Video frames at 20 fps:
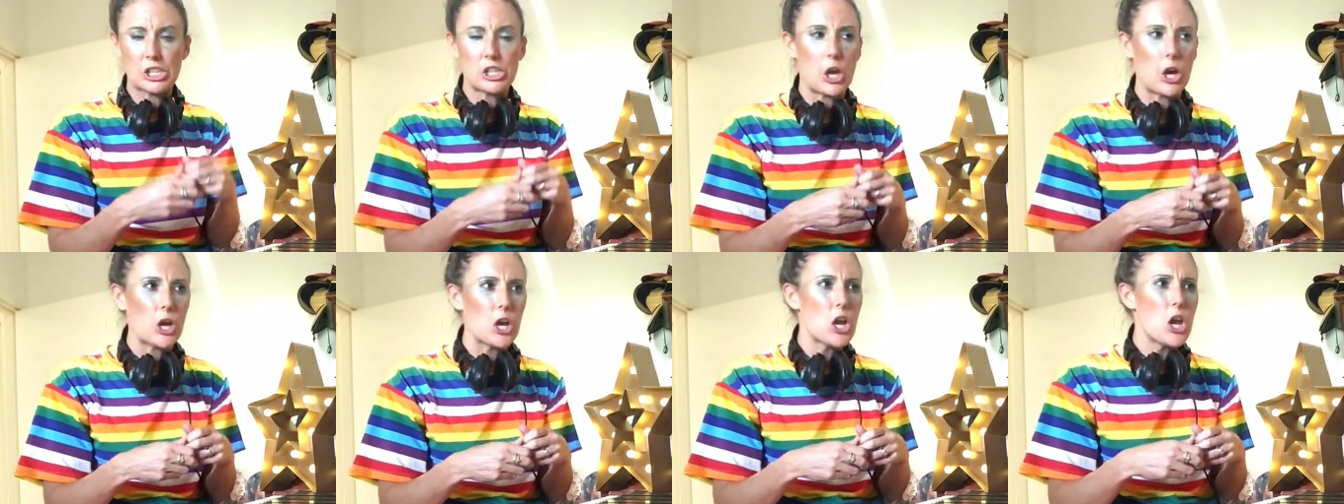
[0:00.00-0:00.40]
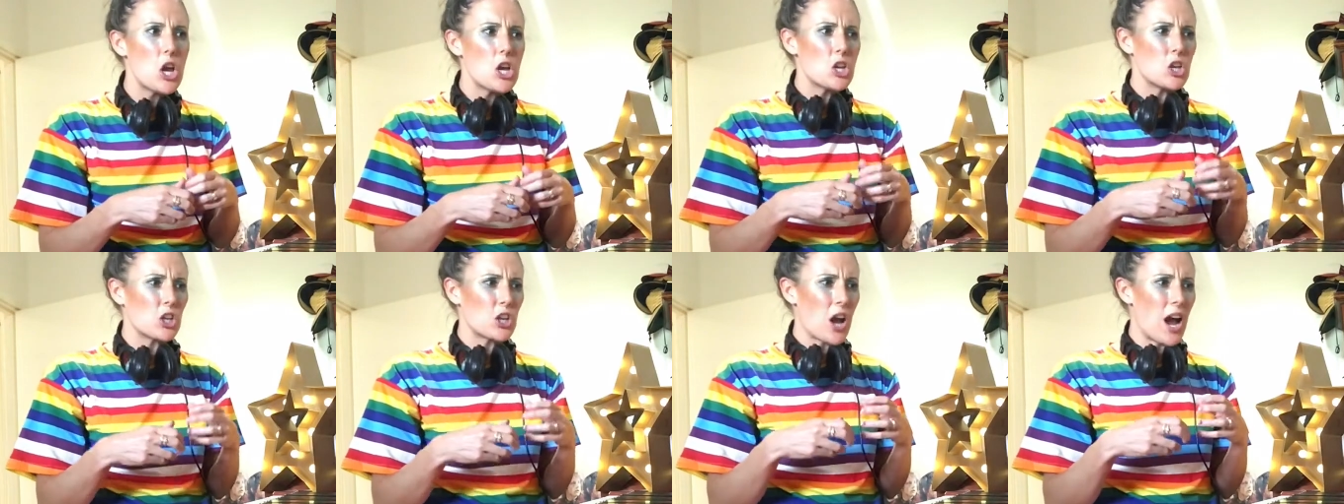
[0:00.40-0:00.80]
So
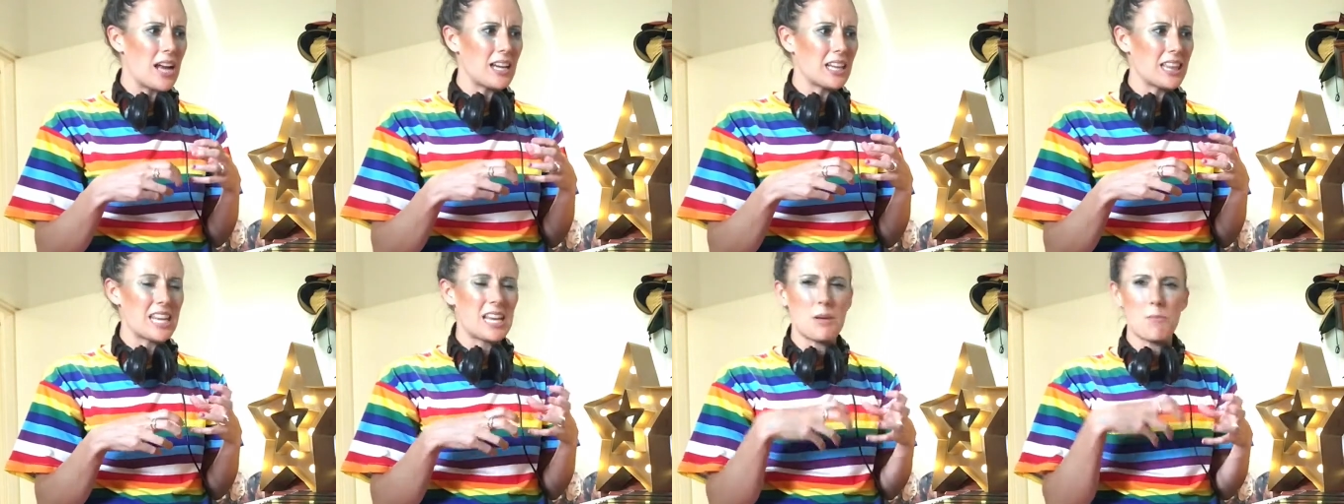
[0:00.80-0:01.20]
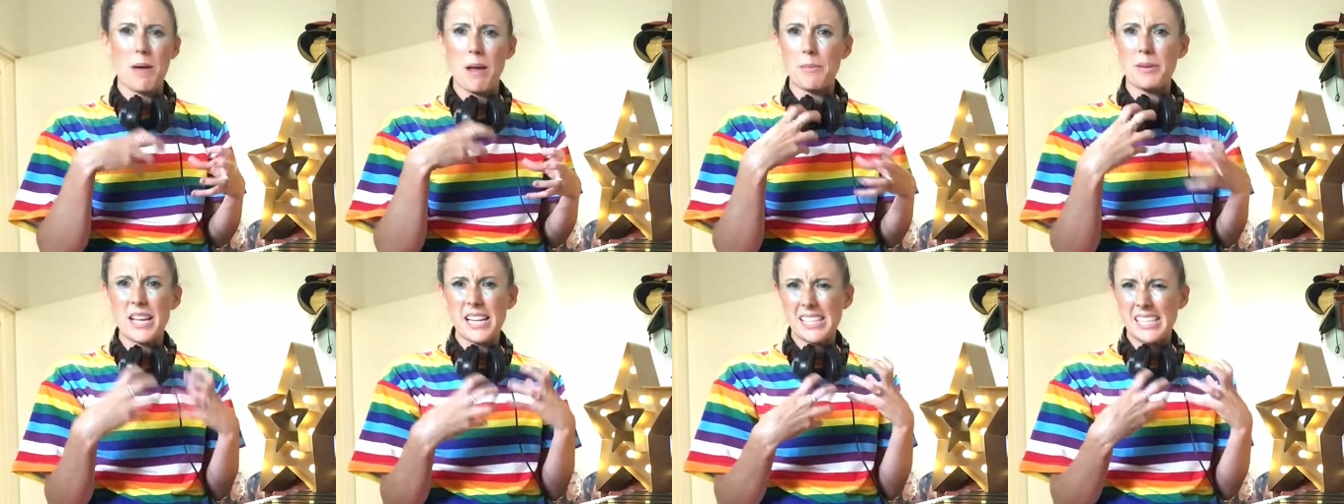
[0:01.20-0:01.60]
you'd kind of think
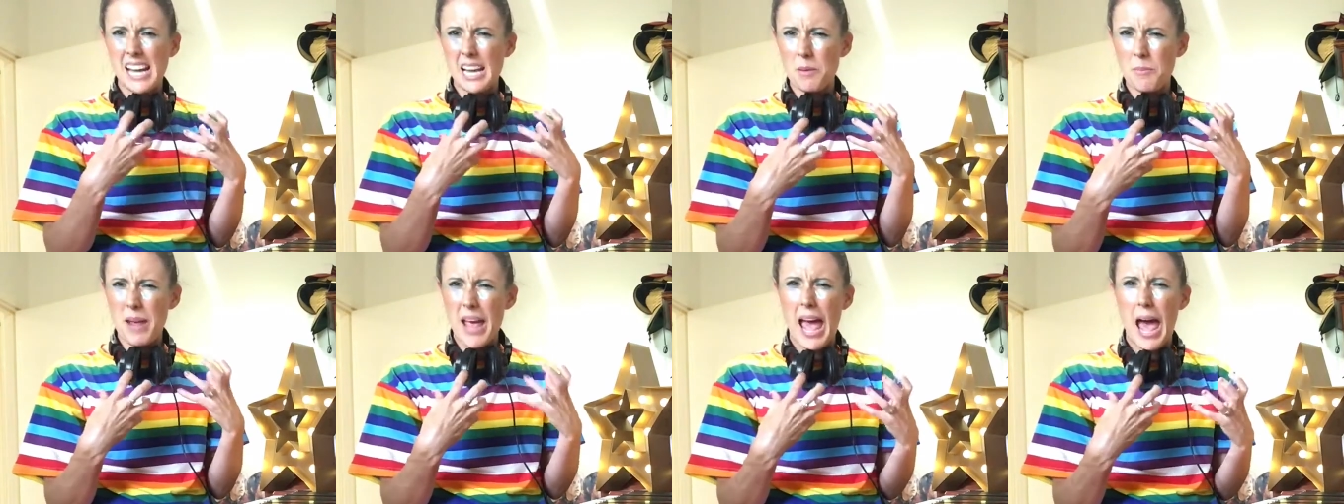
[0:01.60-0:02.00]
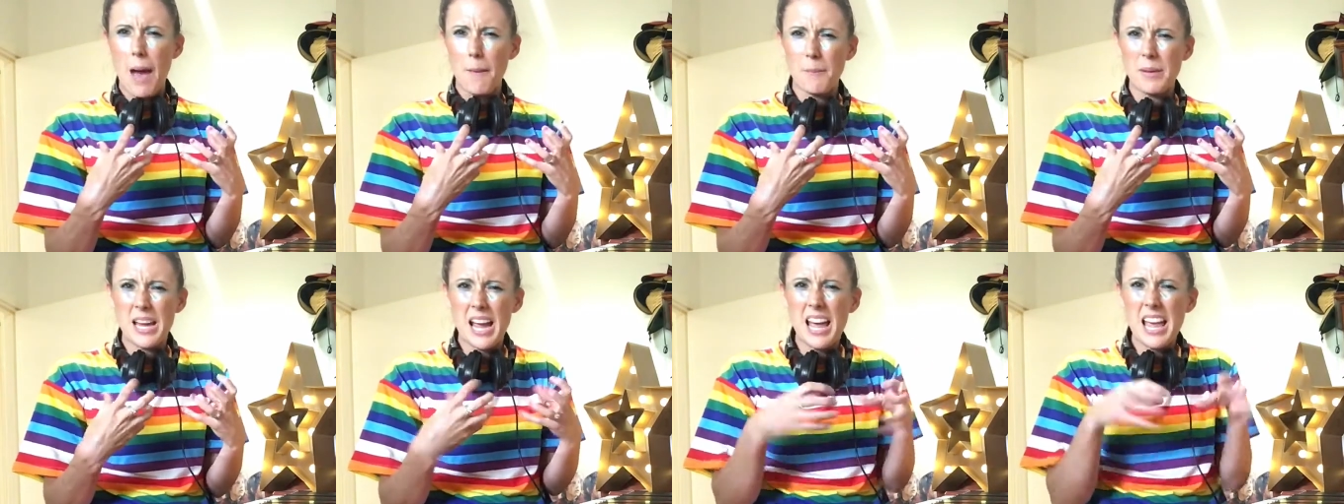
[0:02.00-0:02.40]
maybe they sound a bit
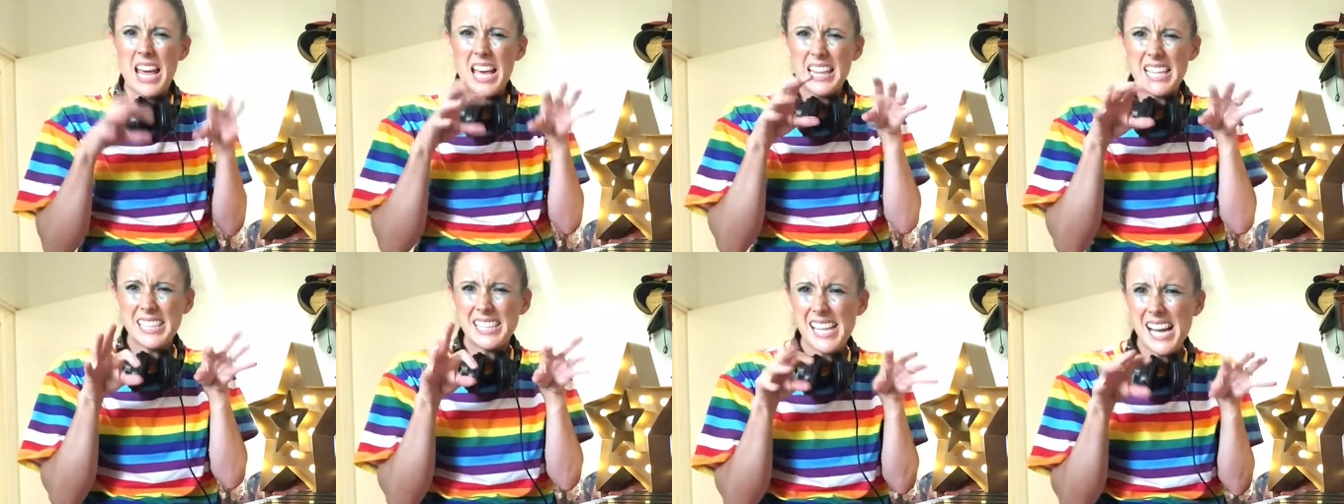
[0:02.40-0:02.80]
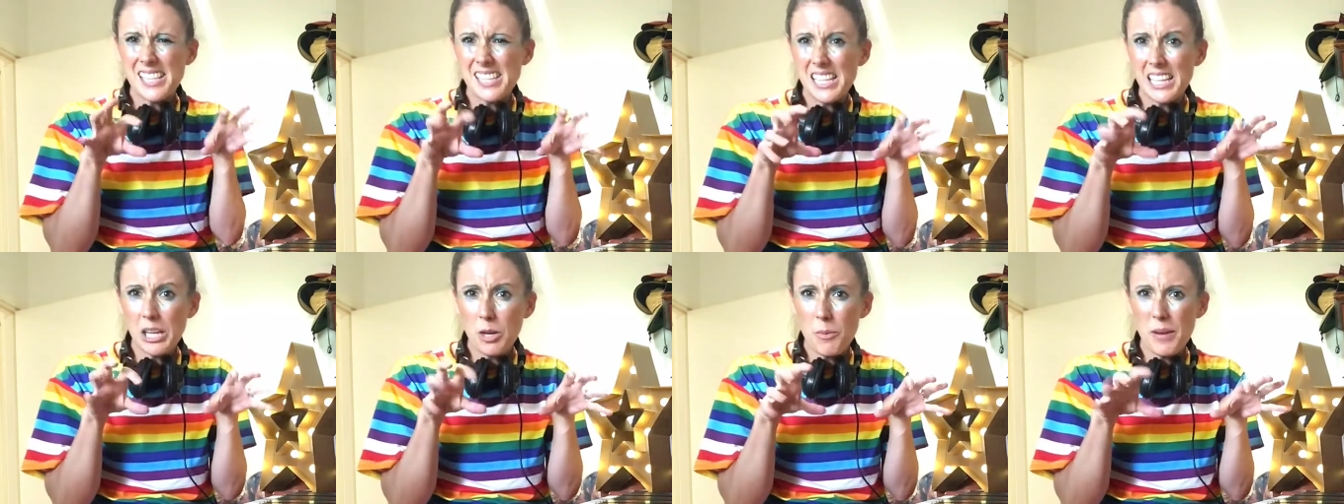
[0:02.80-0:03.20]
happier. This
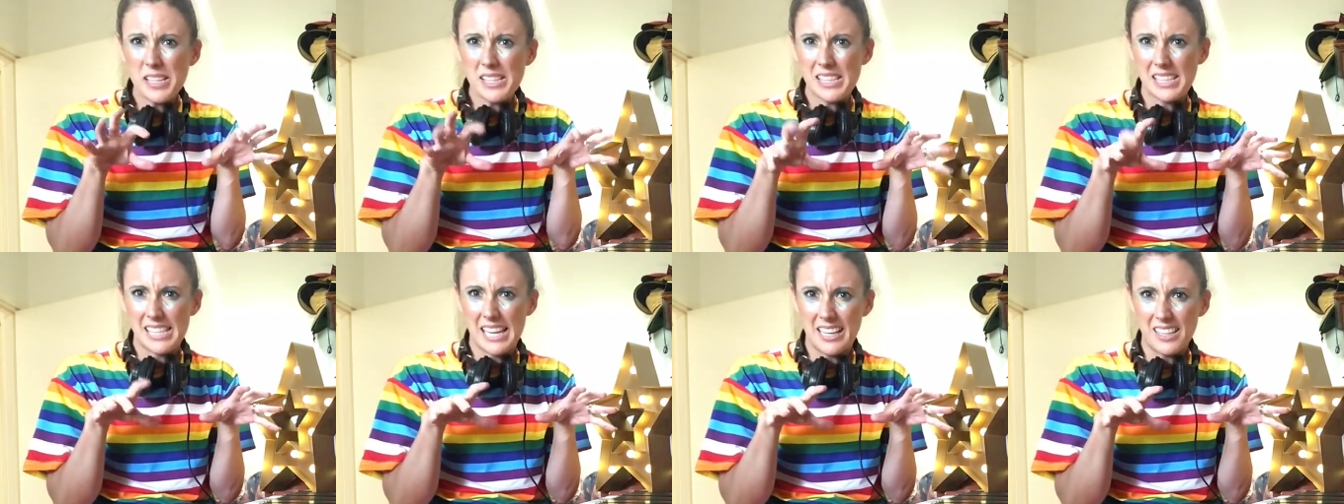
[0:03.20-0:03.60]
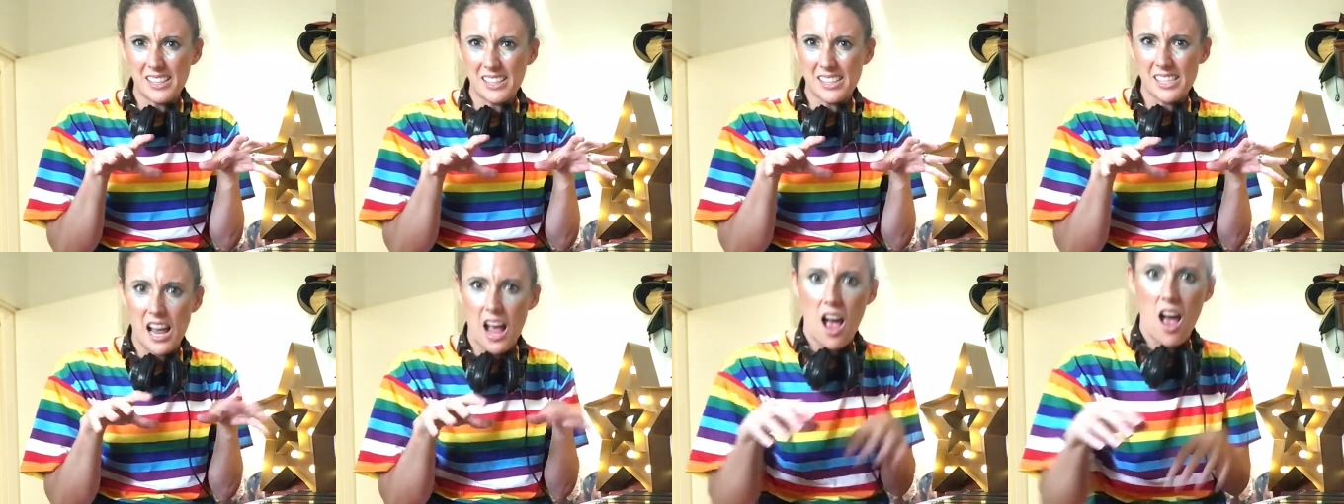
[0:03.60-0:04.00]
sounds a little bit
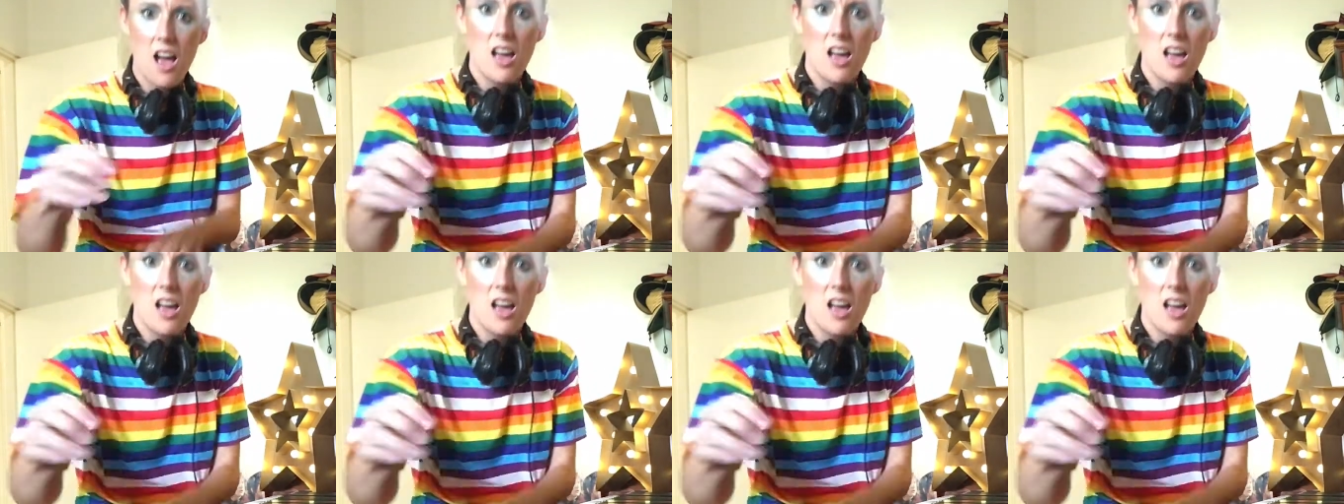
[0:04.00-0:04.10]
sinister.